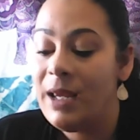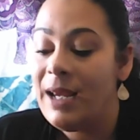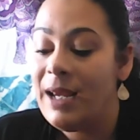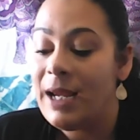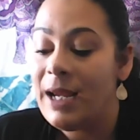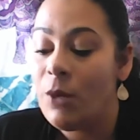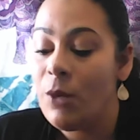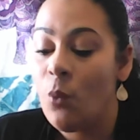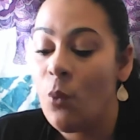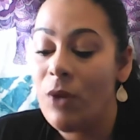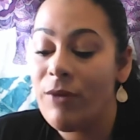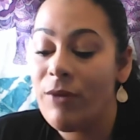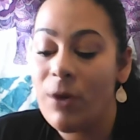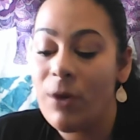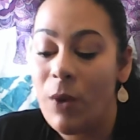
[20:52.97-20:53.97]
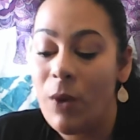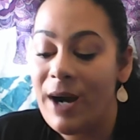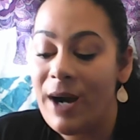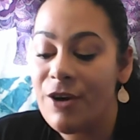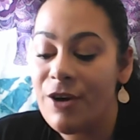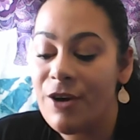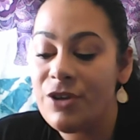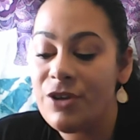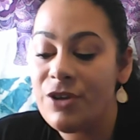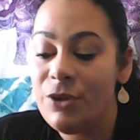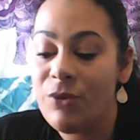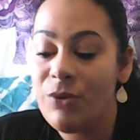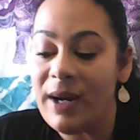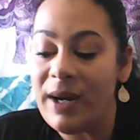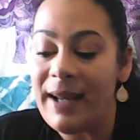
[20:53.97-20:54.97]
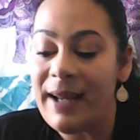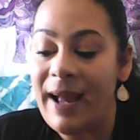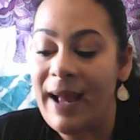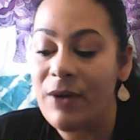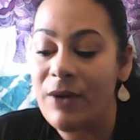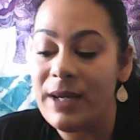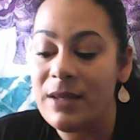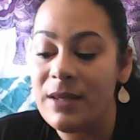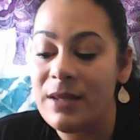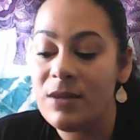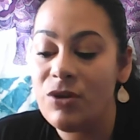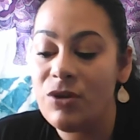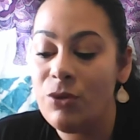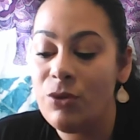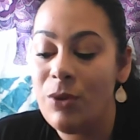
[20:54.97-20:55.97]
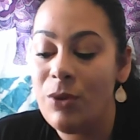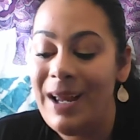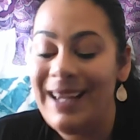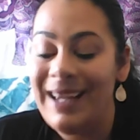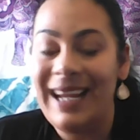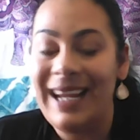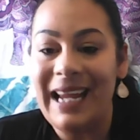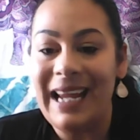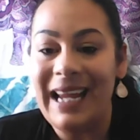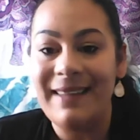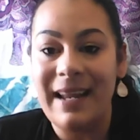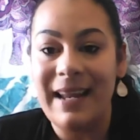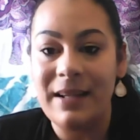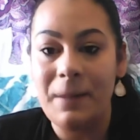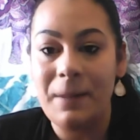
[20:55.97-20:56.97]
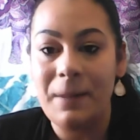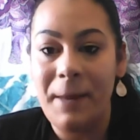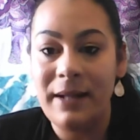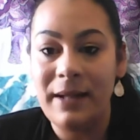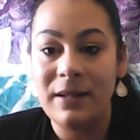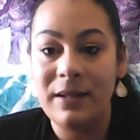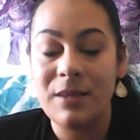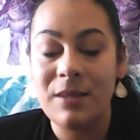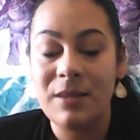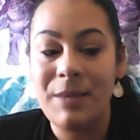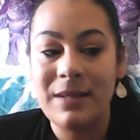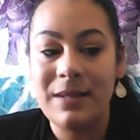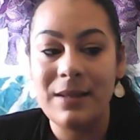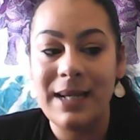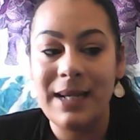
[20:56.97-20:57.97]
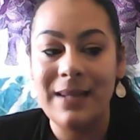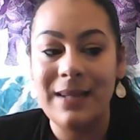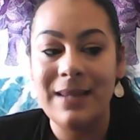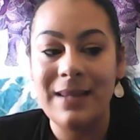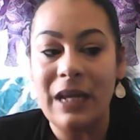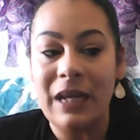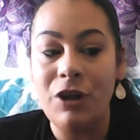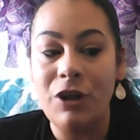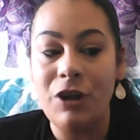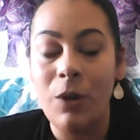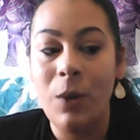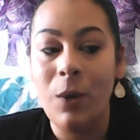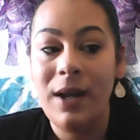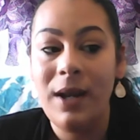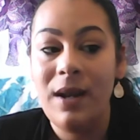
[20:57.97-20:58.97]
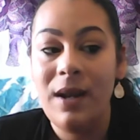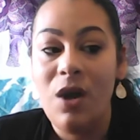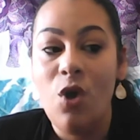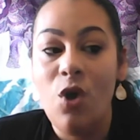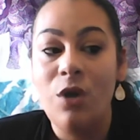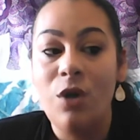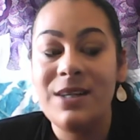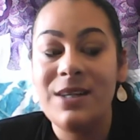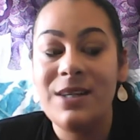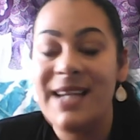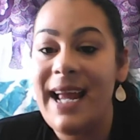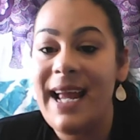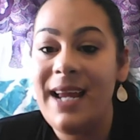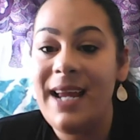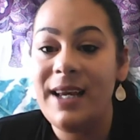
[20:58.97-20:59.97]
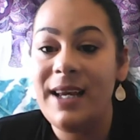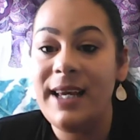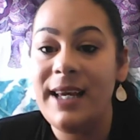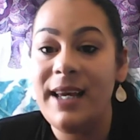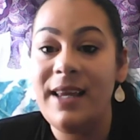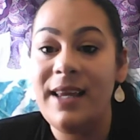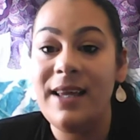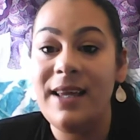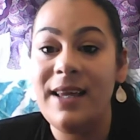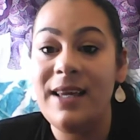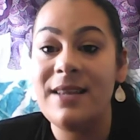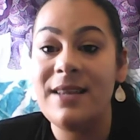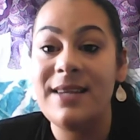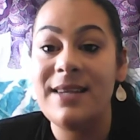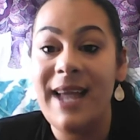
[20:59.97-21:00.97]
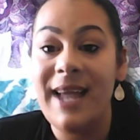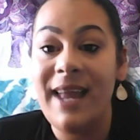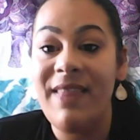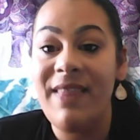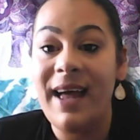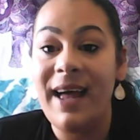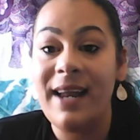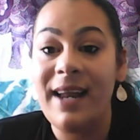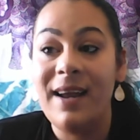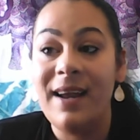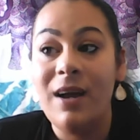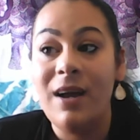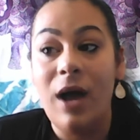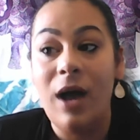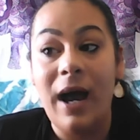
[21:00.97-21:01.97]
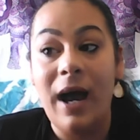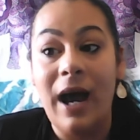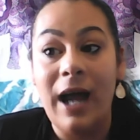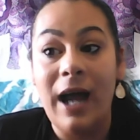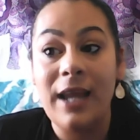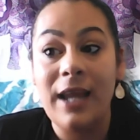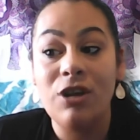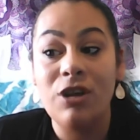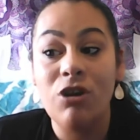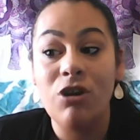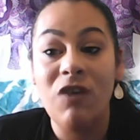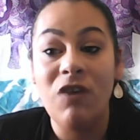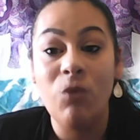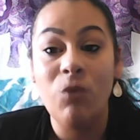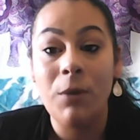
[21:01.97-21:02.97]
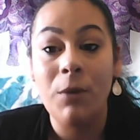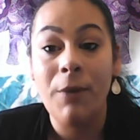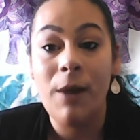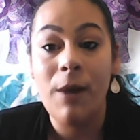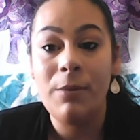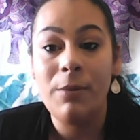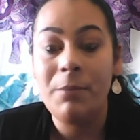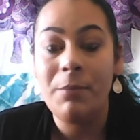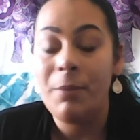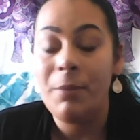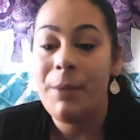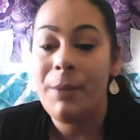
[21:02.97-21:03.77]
What requires you right now is to gain that independence mentally and say, you know what? Today is a day that I can solve one problem, but maybe